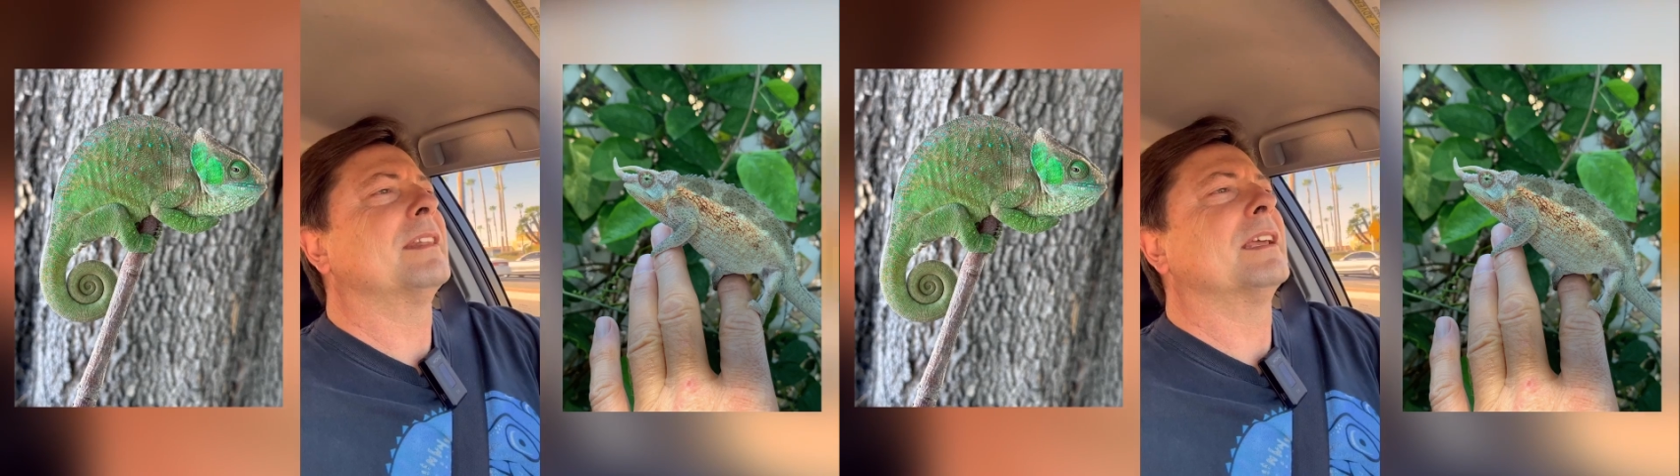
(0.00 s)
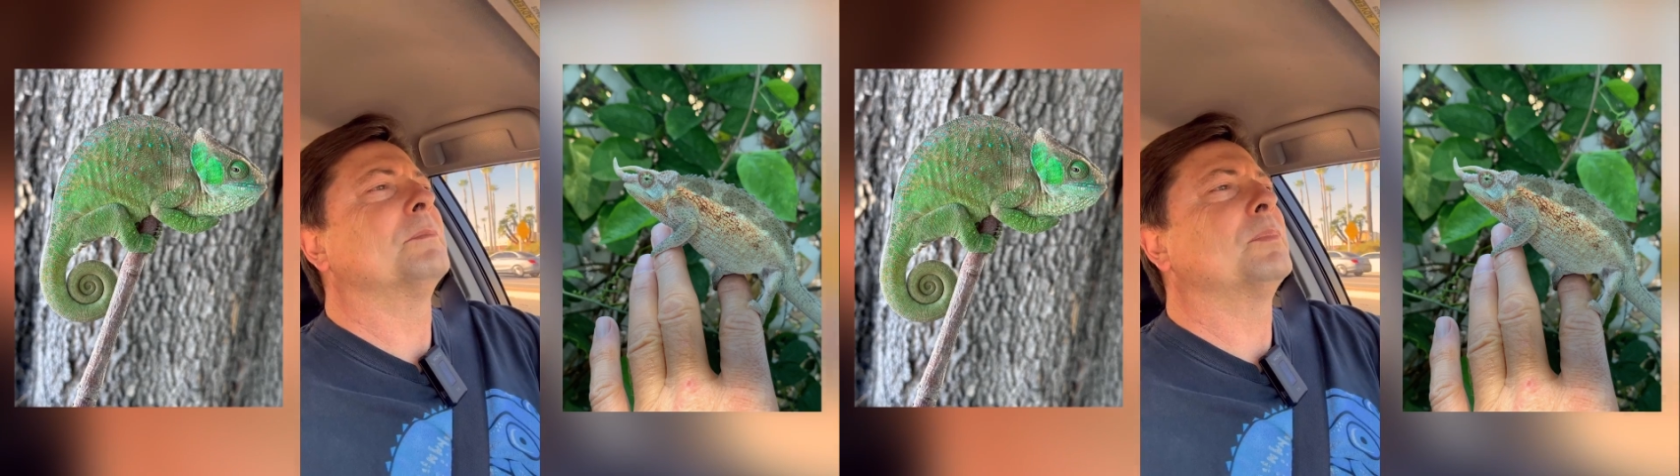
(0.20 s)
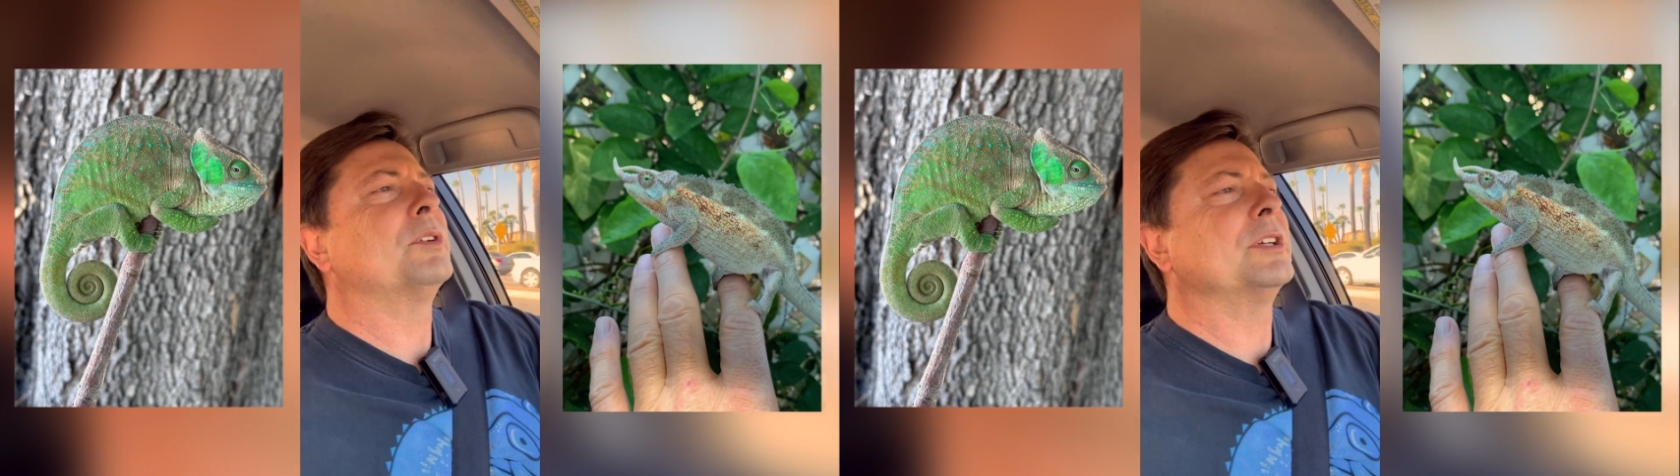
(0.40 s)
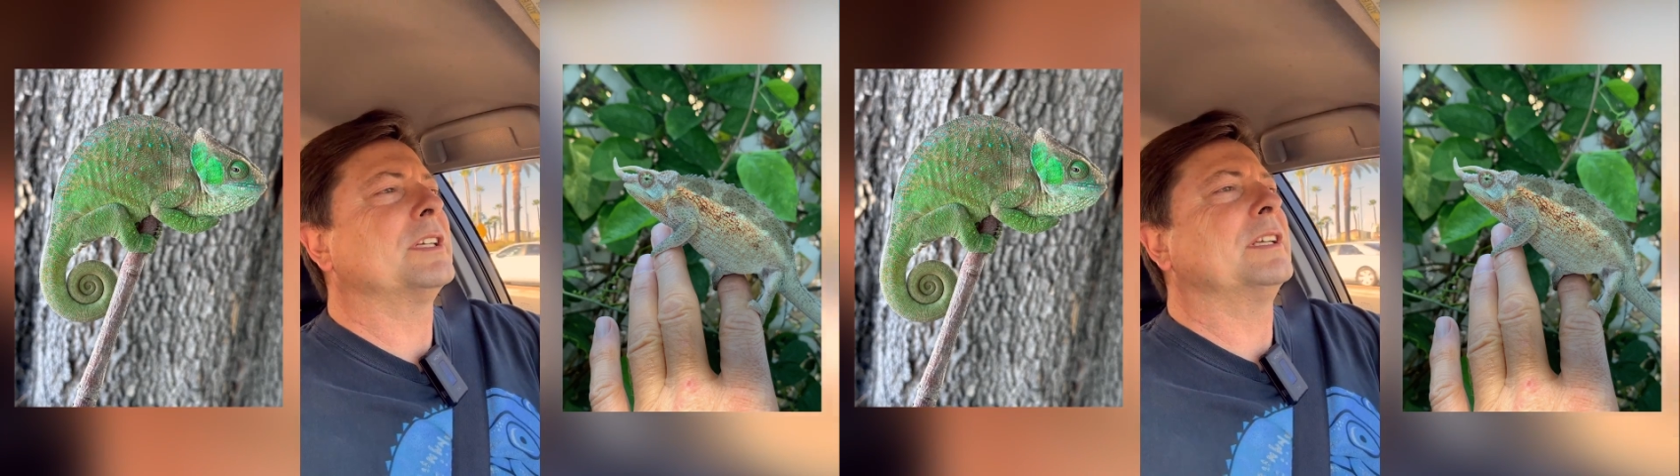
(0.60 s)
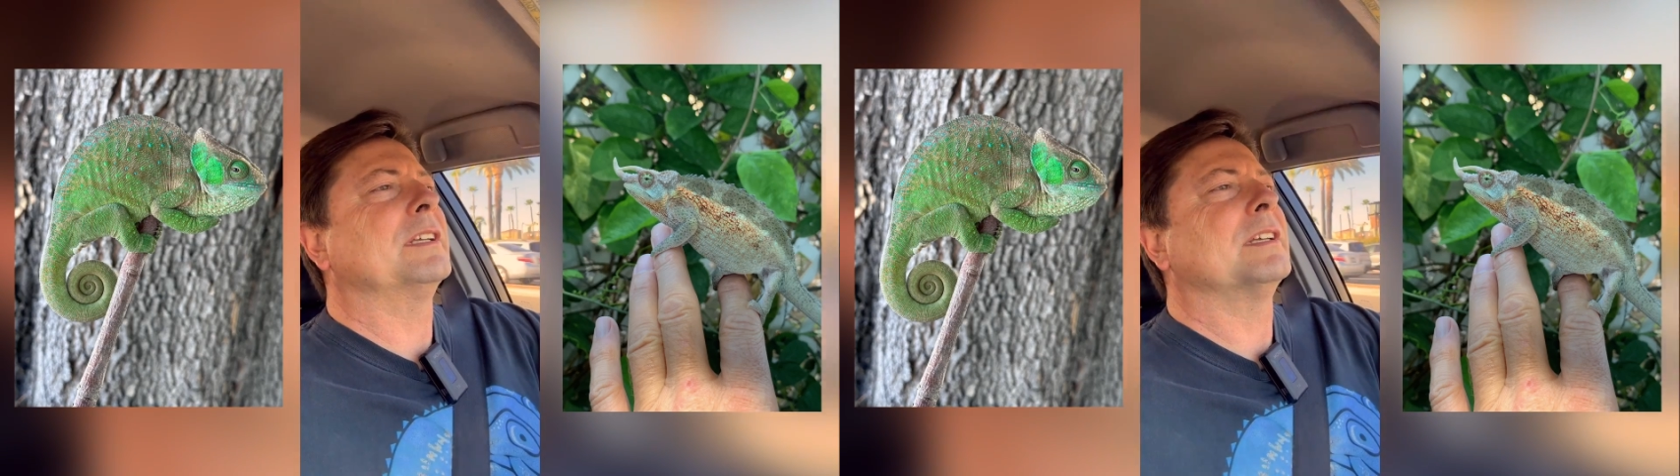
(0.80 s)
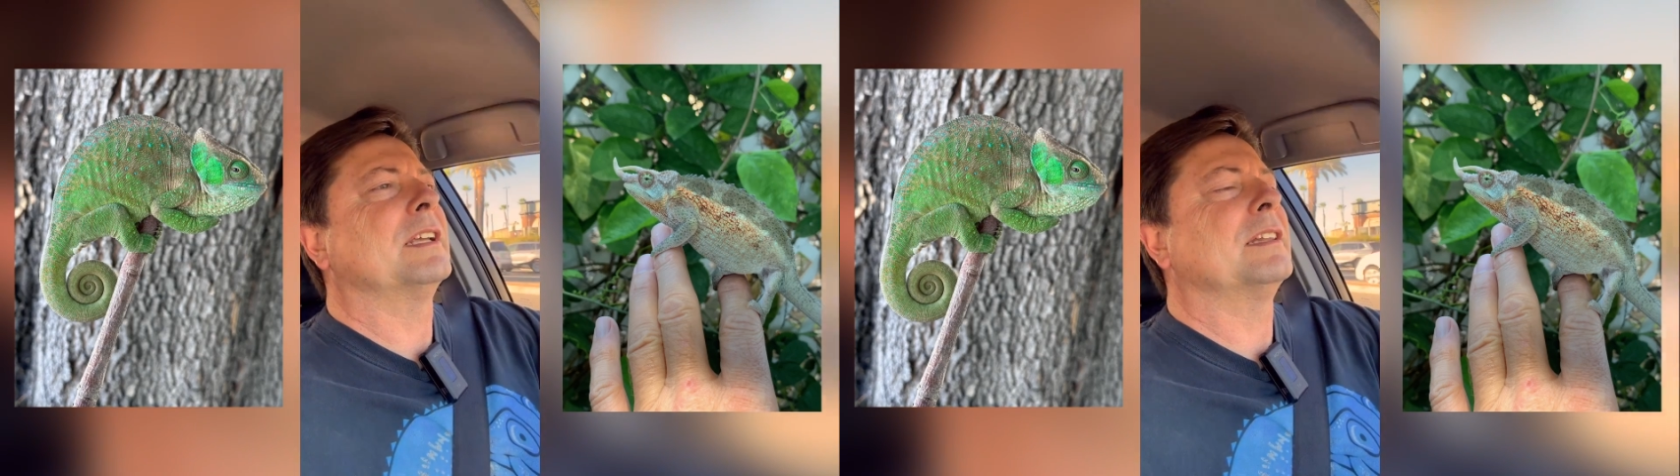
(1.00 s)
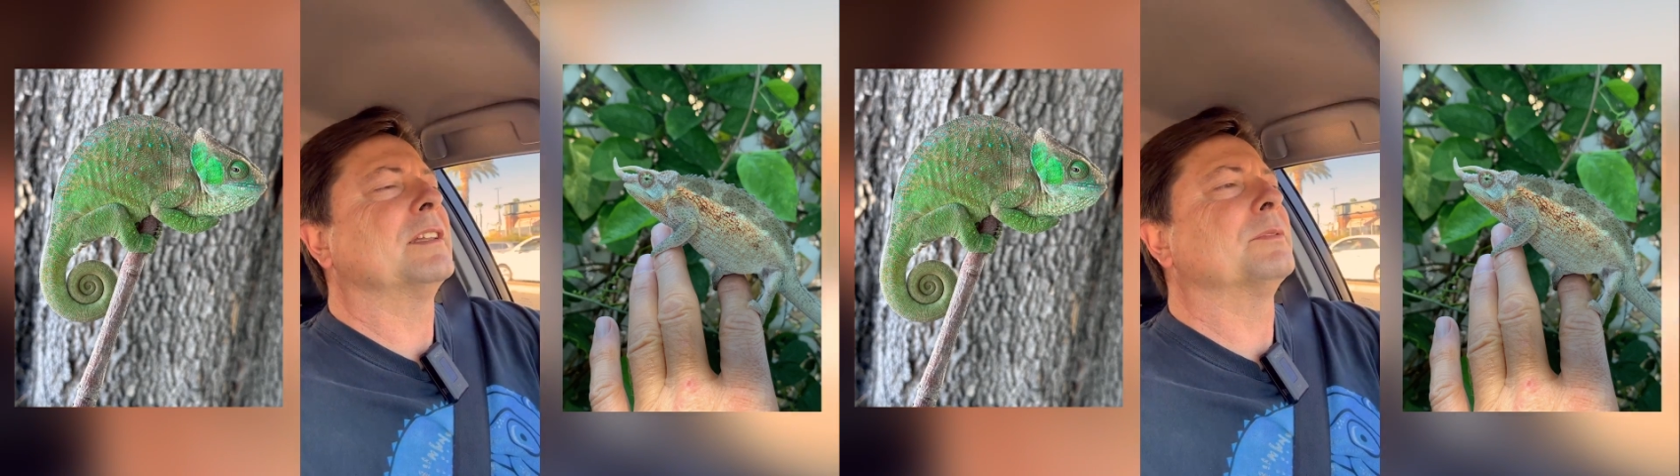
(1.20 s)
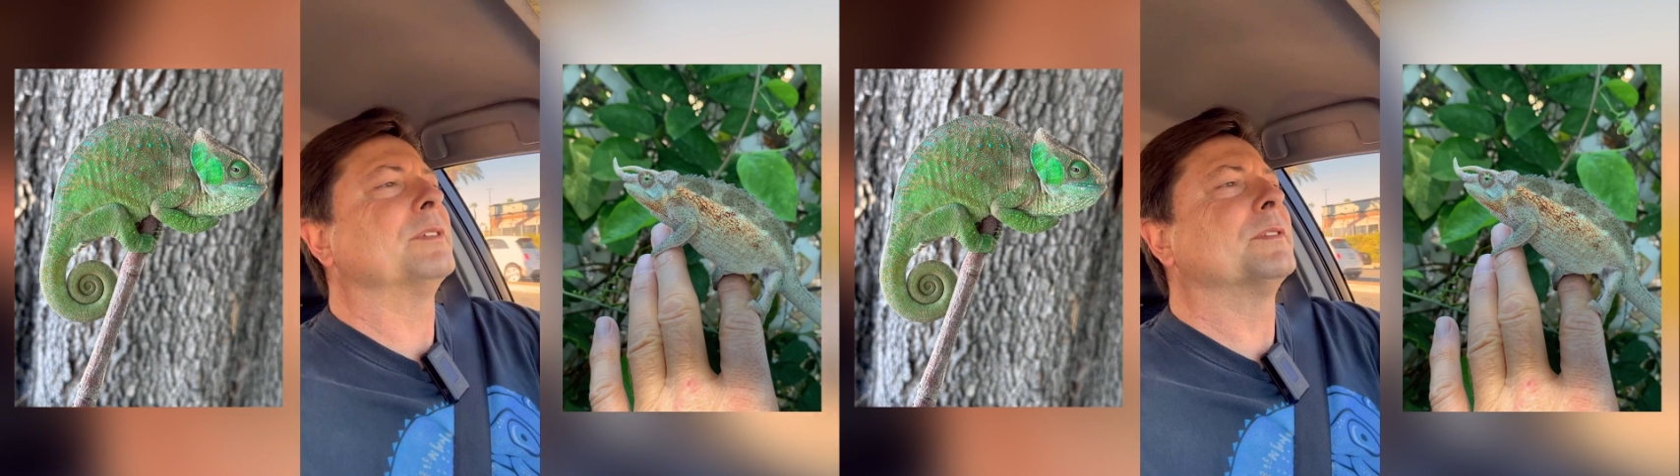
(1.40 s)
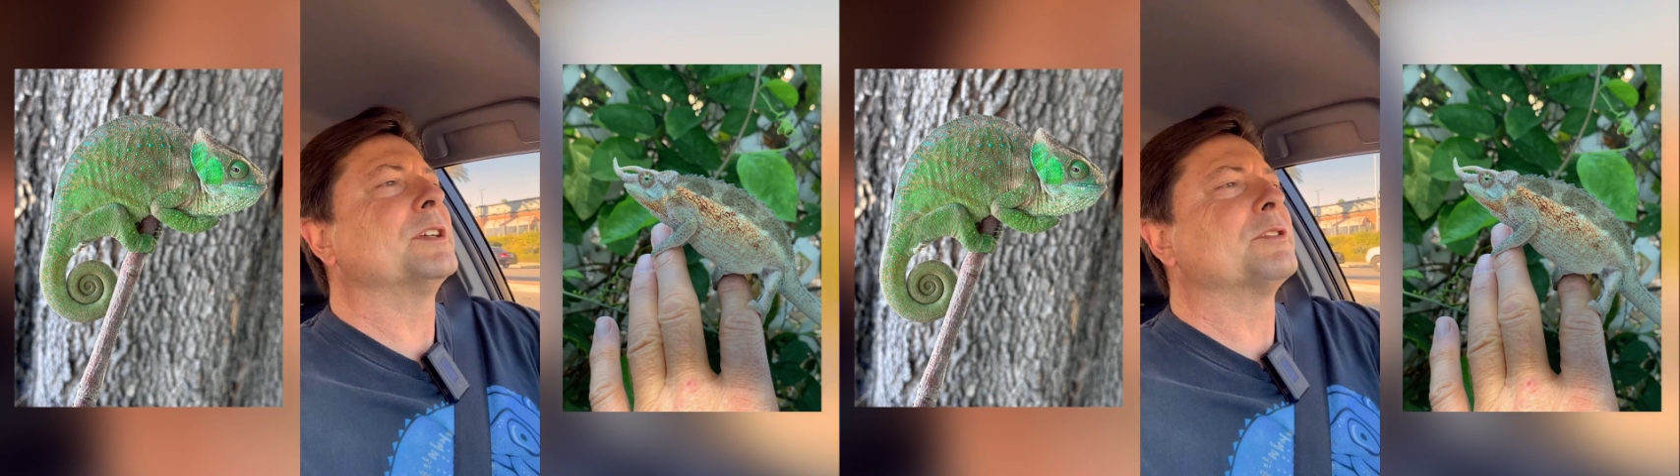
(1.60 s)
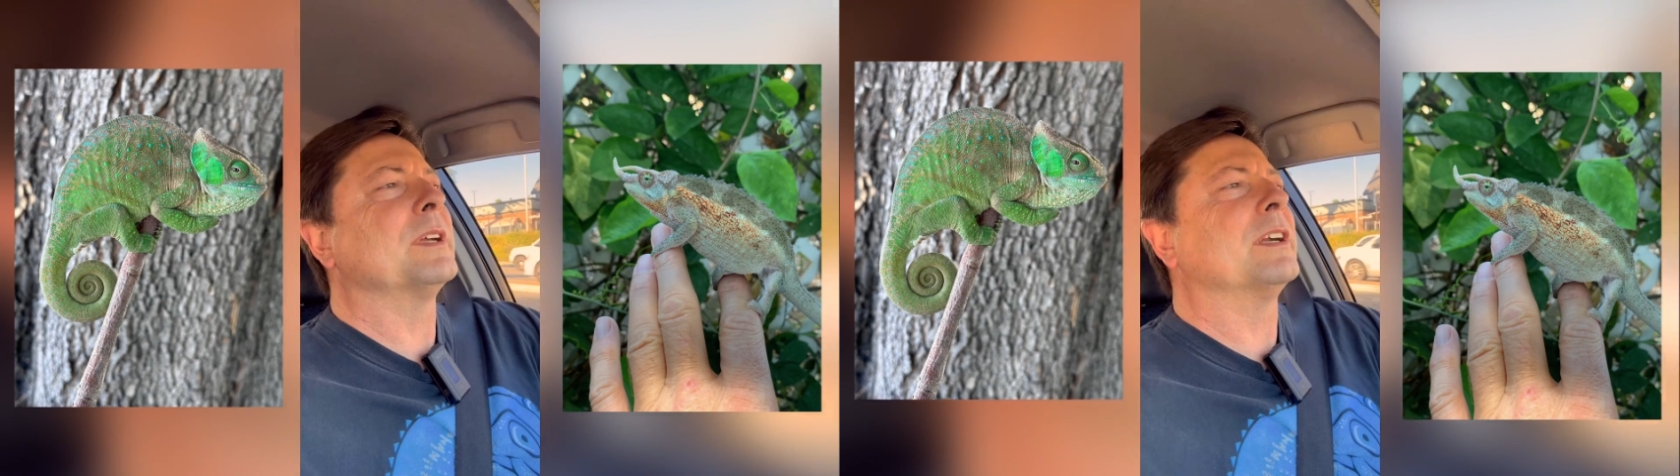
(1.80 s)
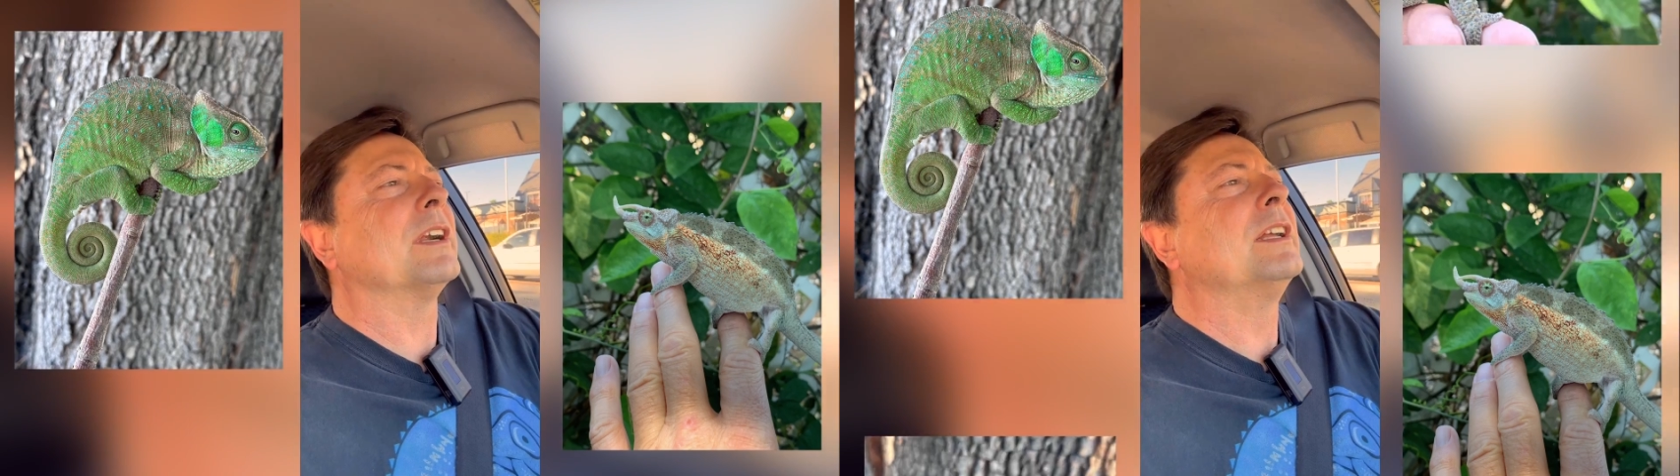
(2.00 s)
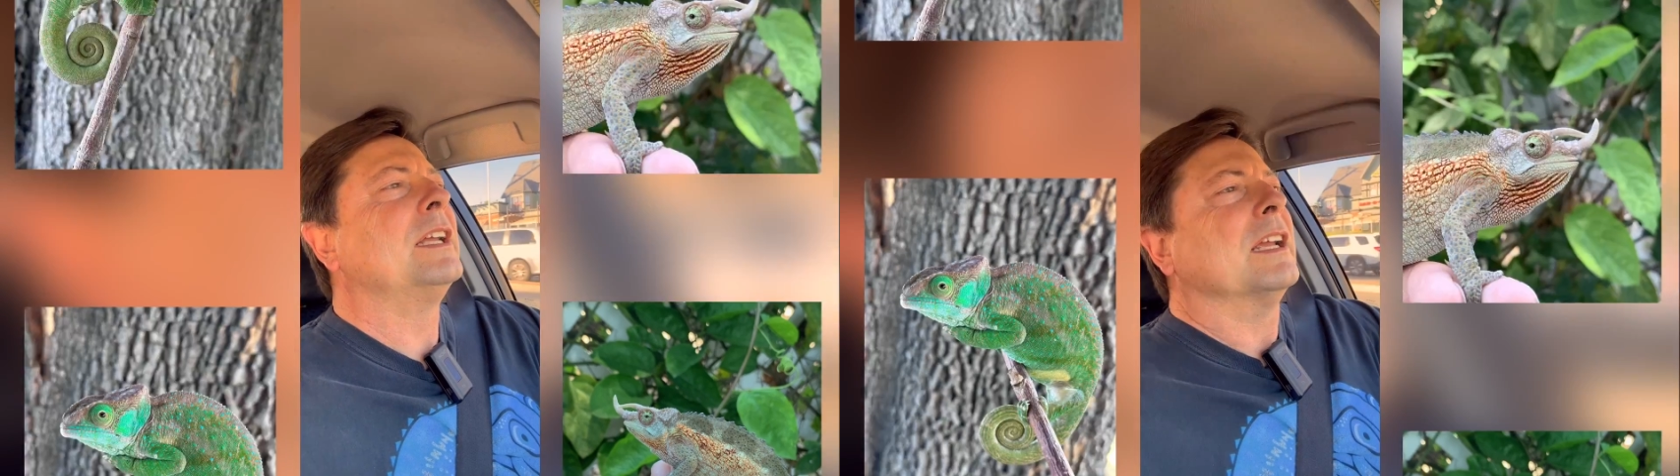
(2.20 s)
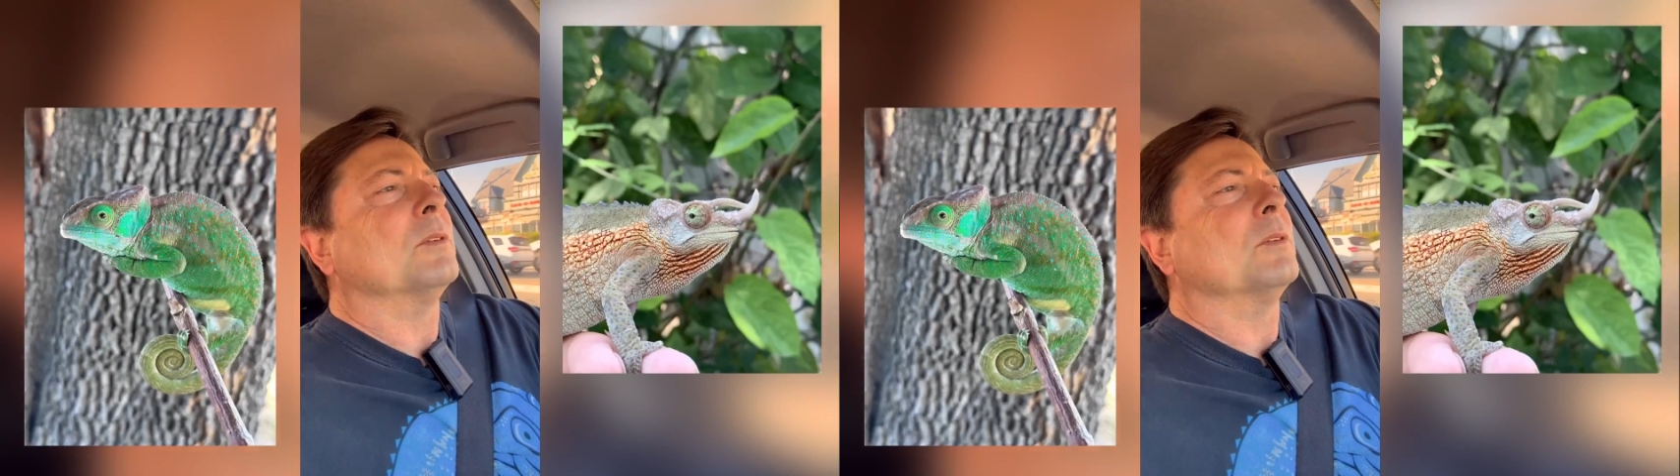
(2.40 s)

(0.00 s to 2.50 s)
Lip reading: and then put it in the refrigerator.